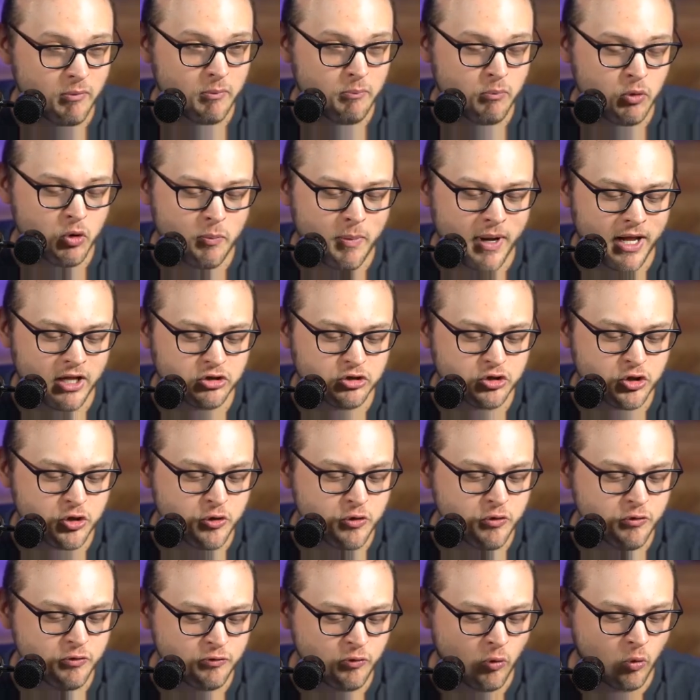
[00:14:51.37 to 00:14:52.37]
about
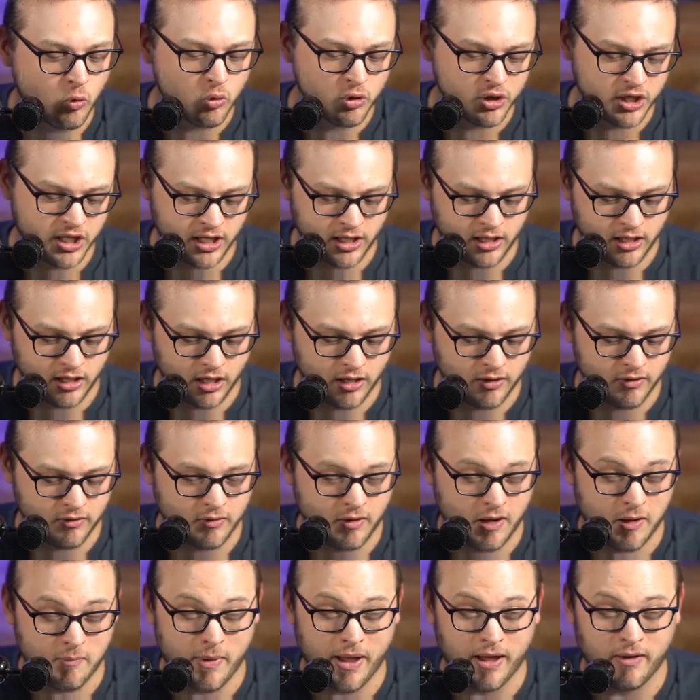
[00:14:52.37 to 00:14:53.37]
240 and
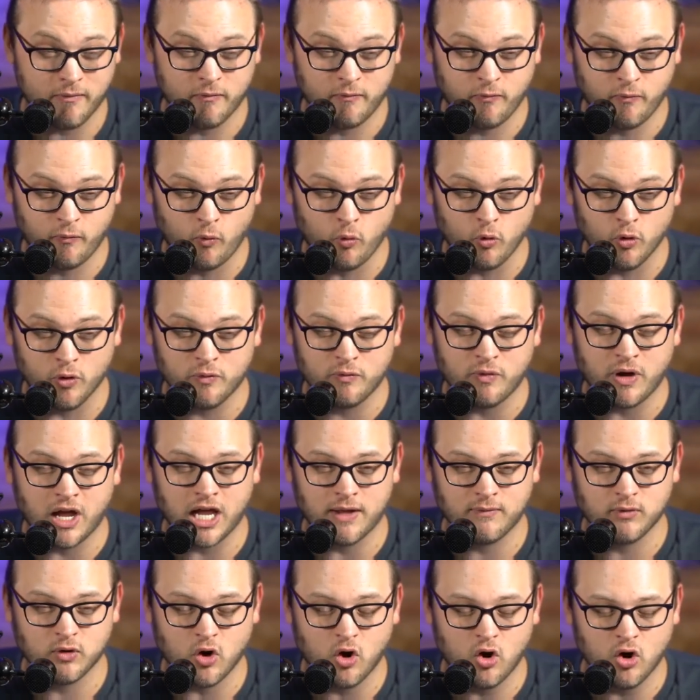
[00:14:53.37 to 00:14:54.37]
about 4 or
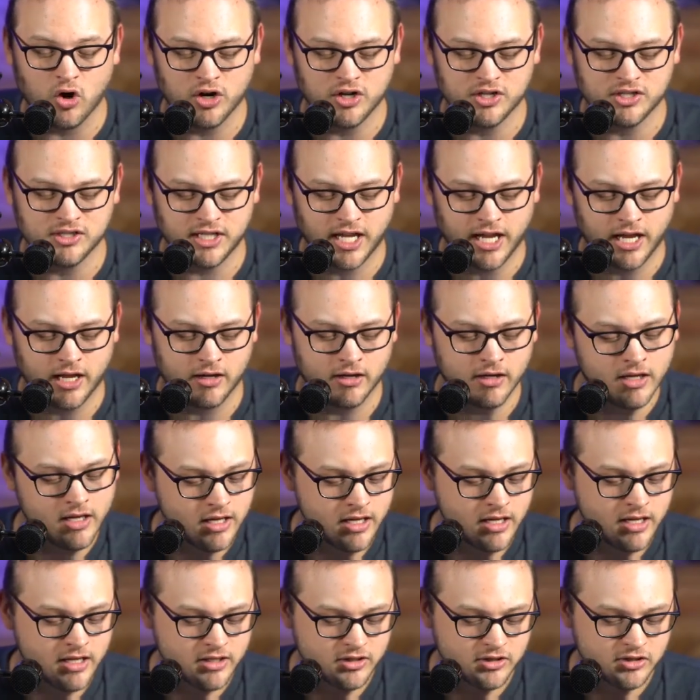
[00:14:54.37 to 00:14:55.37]
5 cards now.
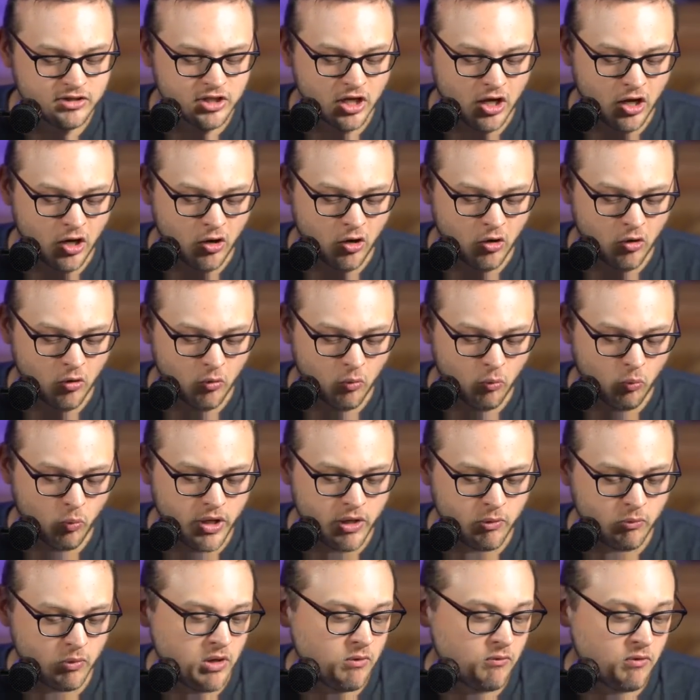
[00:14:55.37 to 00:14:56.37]
So
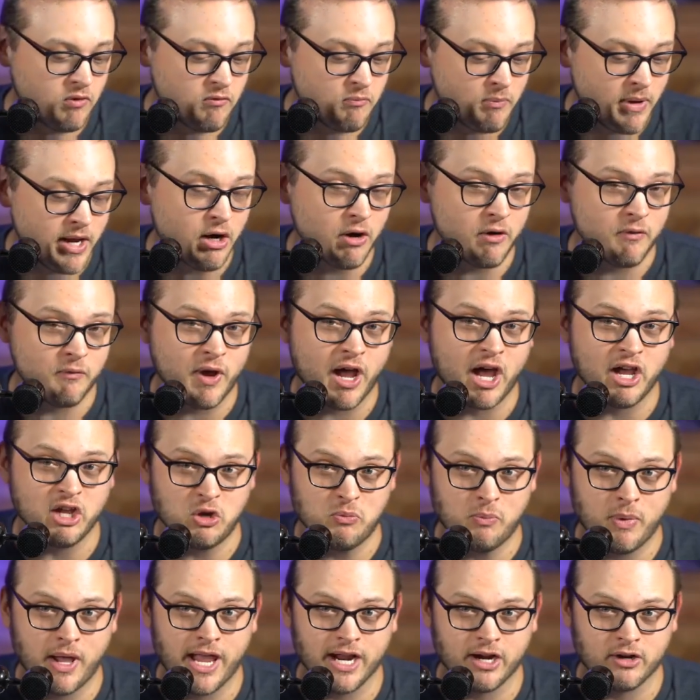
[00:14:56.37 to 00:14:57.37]
we've made our value
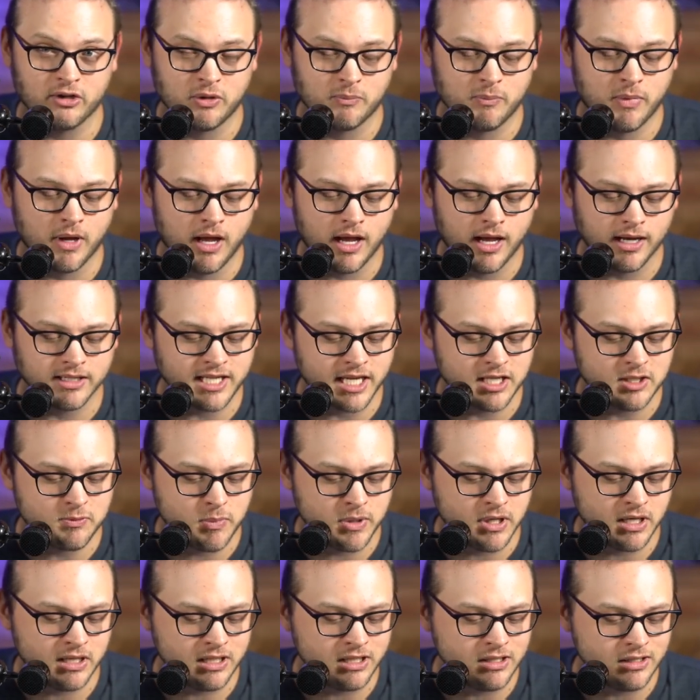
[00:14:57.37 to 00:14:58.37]
back on the box. I
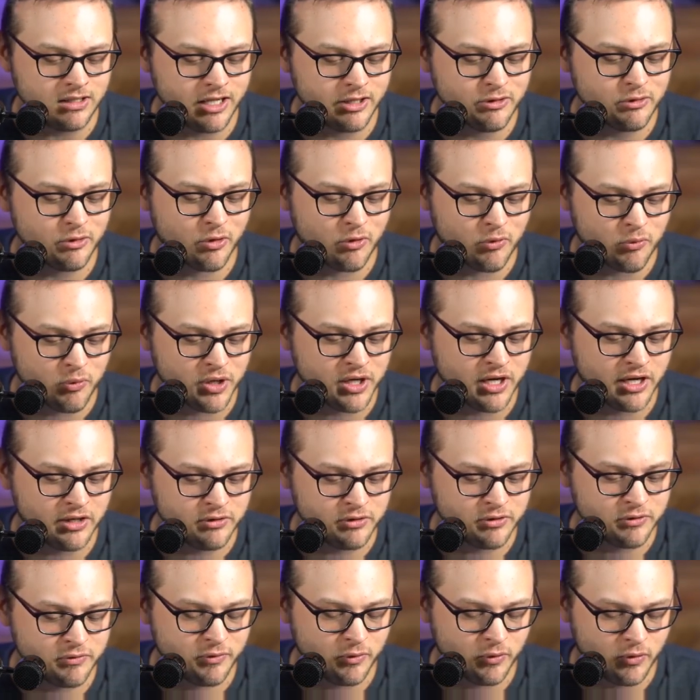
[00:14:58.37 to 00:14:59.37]
spent a little under
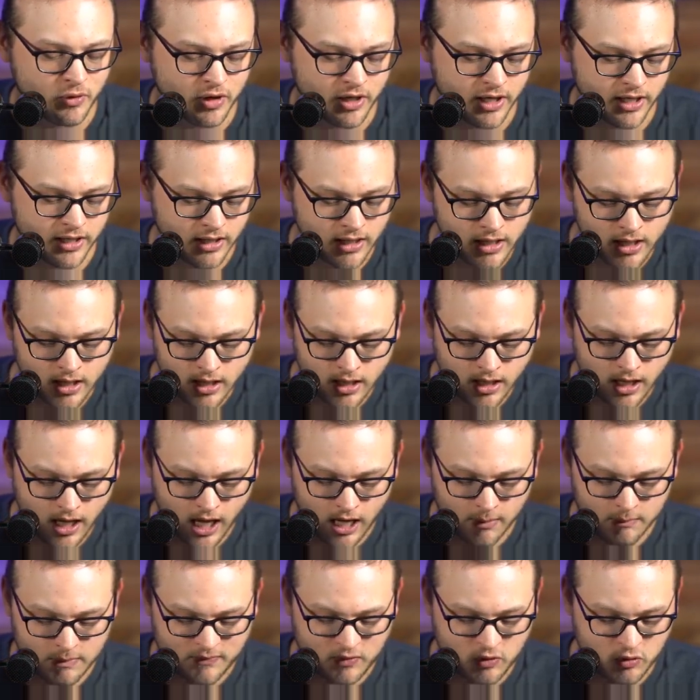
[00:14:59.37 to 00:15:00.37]
300 for it.
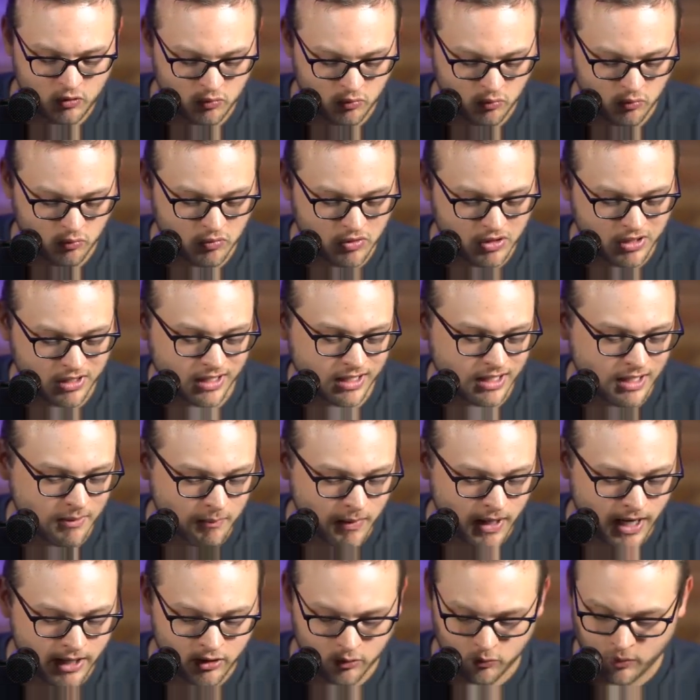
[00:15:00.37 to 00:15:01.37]
If you
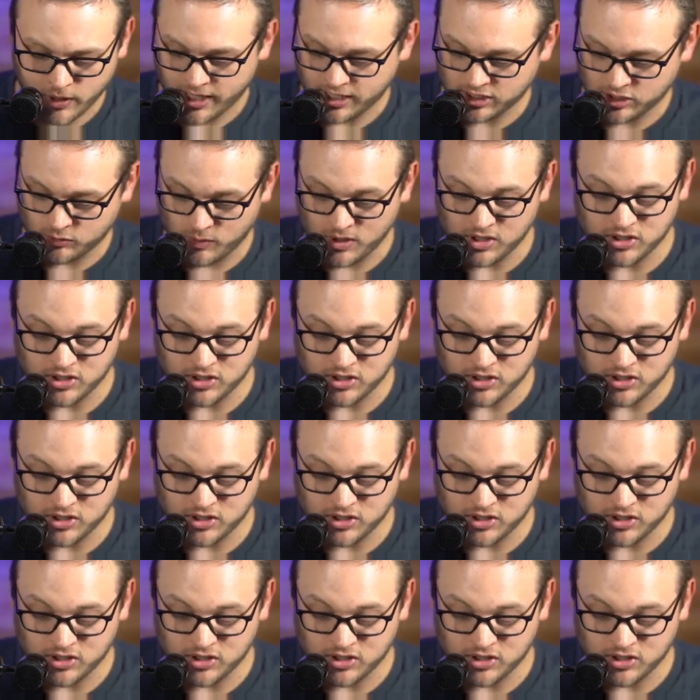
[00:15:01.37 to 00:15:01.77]
combine the rest, and we